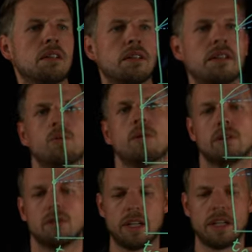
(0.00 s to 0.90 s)
this one,
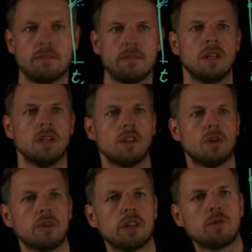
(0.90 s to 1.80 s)
okay? So
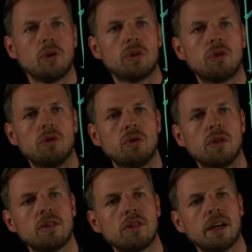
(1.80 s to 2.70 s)
what I'm going to do
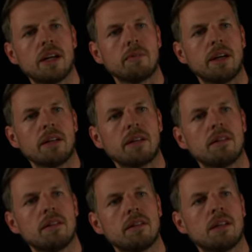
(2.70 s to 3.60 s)
is I'm get,
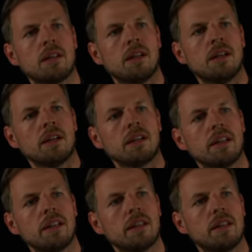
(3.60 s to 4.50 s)

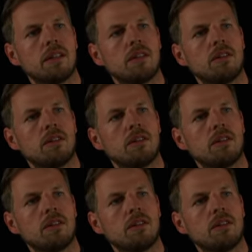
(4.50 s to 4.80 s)
getting this